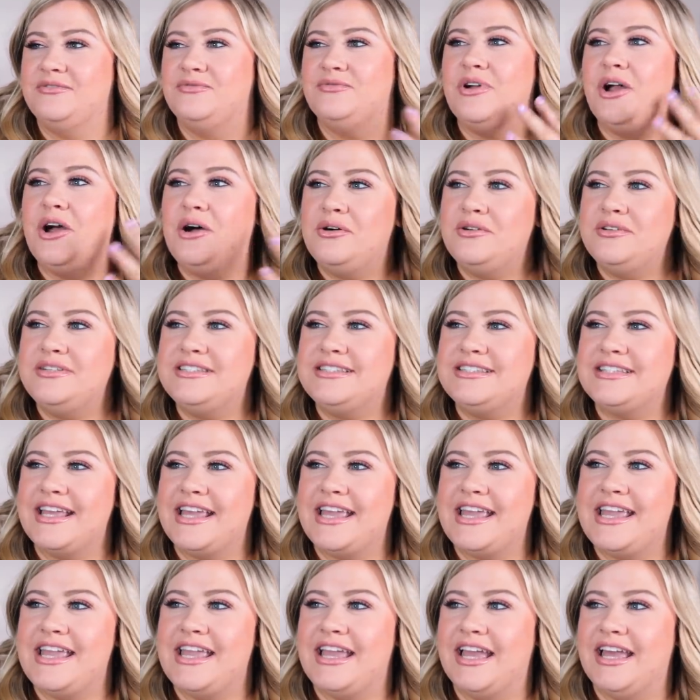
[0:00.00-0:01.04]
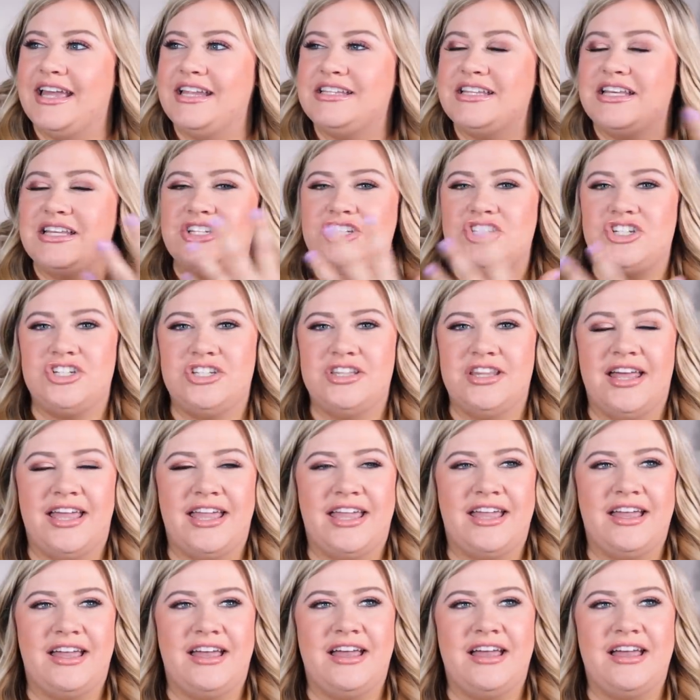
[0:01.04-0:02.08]
rose and
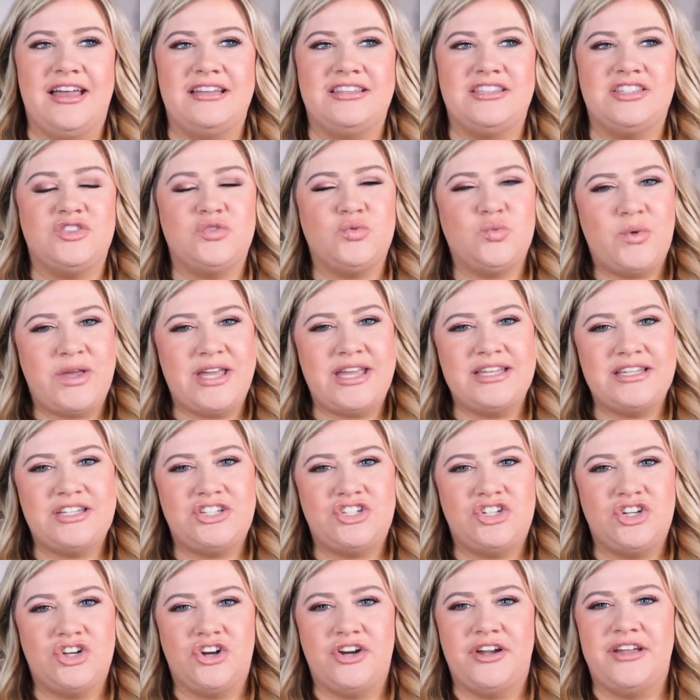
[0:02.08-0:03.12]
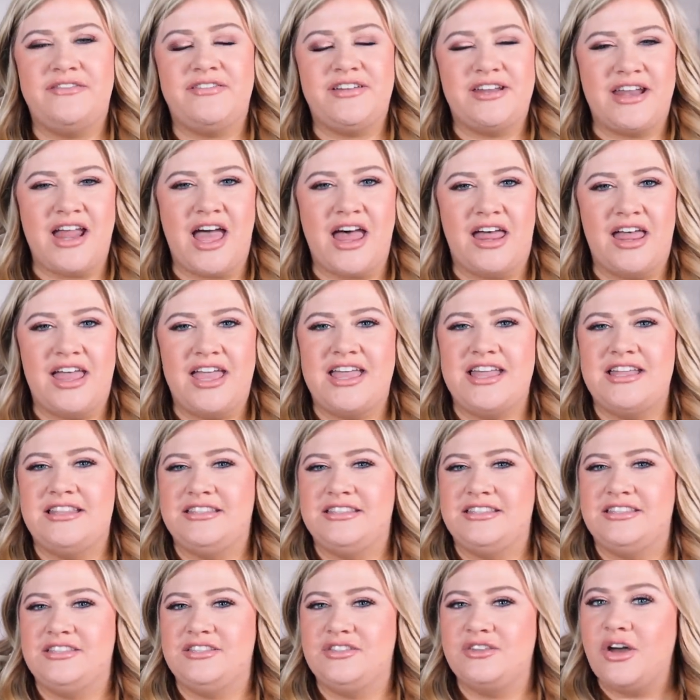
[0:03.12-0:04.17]
like a sweet sugary vanilla.
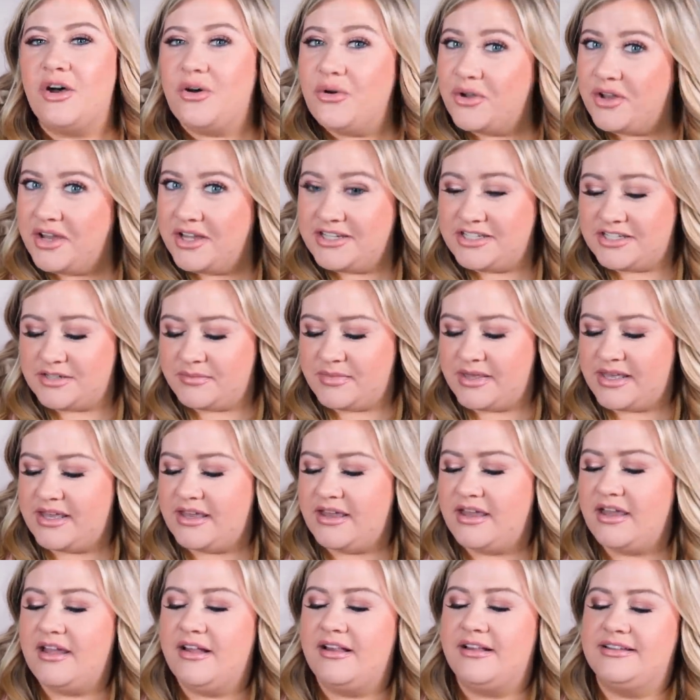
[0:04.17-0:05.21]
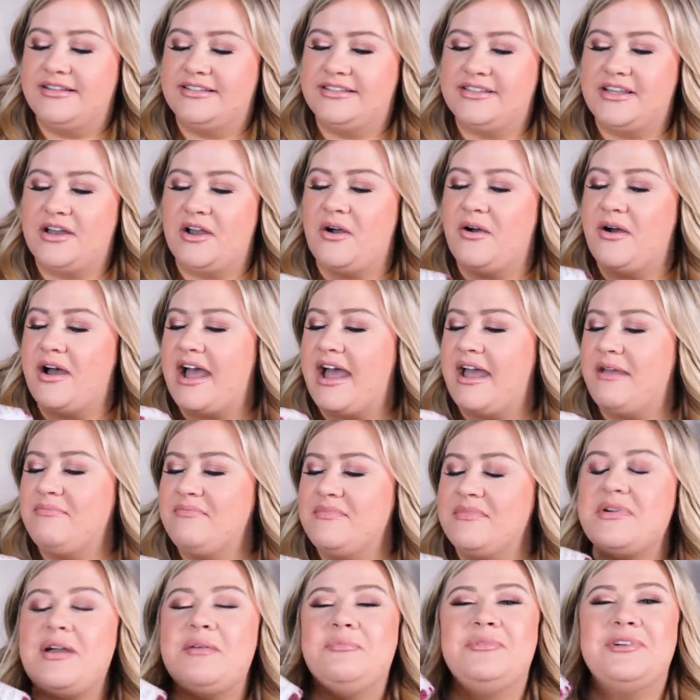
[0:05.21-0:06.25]
It's so good to me. So
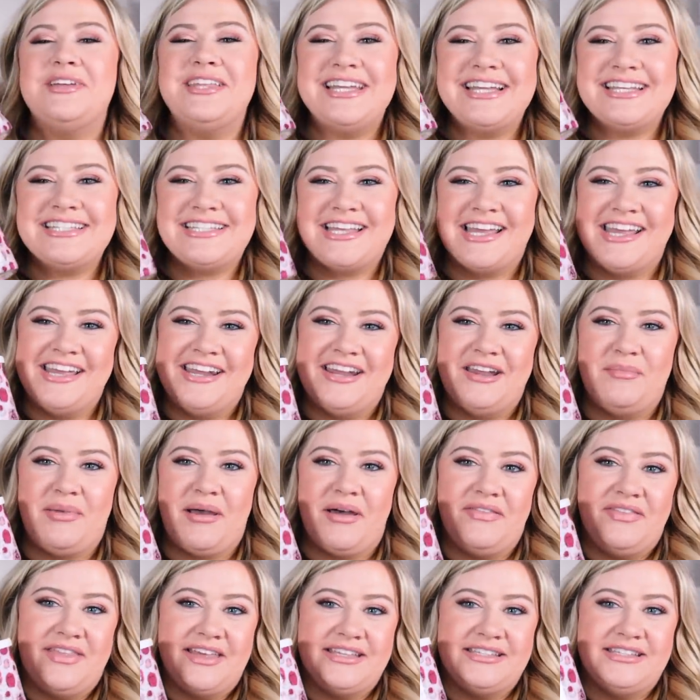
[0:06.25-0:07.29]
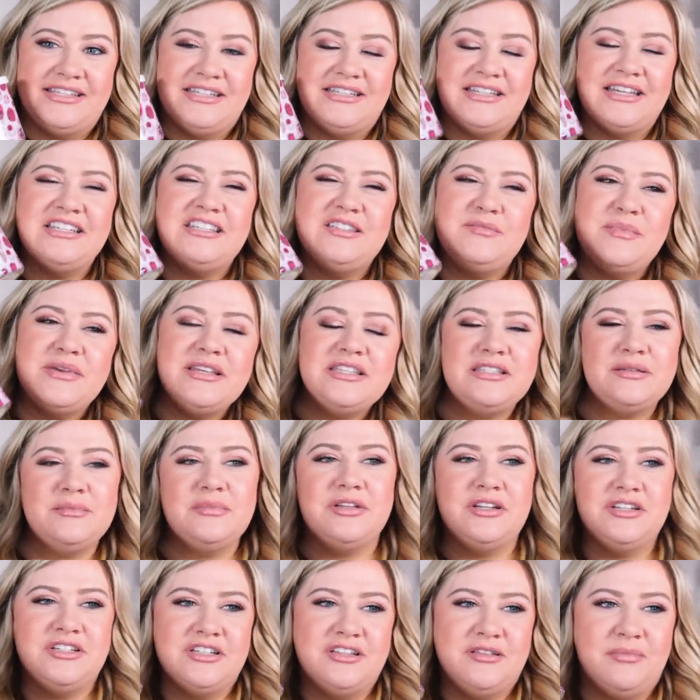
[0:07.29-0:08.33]
I'm really excited about this. It does smell
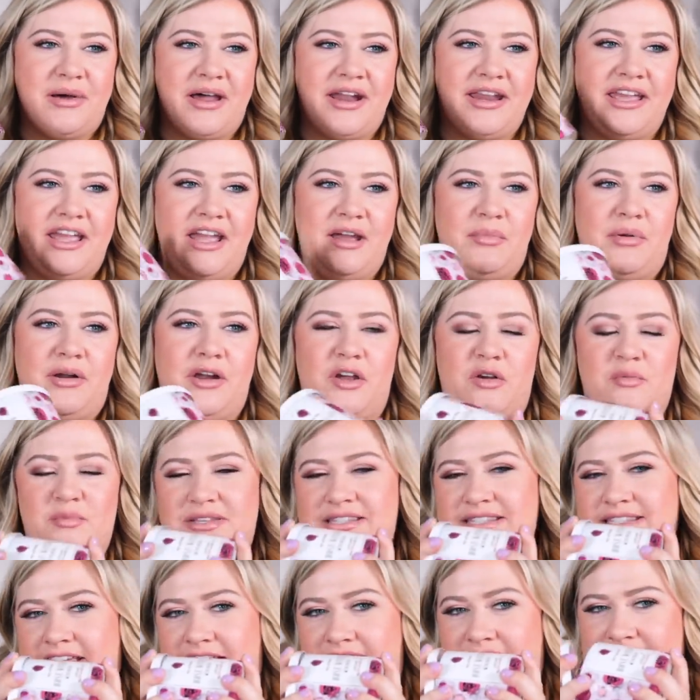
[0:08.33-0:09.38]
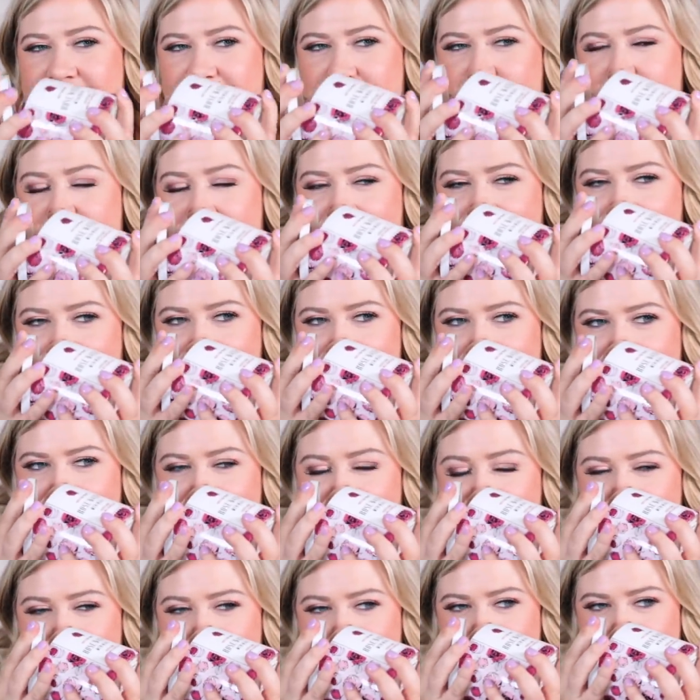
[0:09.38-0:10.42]
similar to the body care, but I almost like this better in the
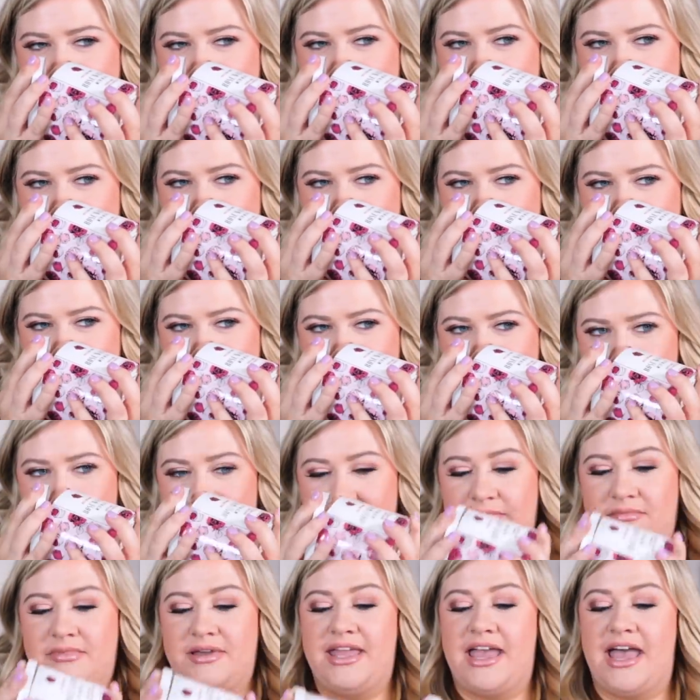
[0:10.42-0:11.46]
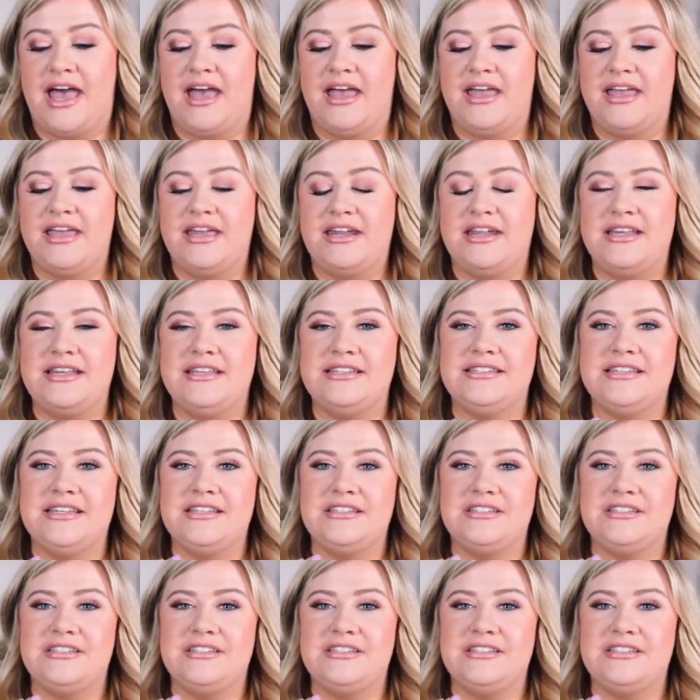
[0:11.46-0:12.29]
candle. But yeah, it is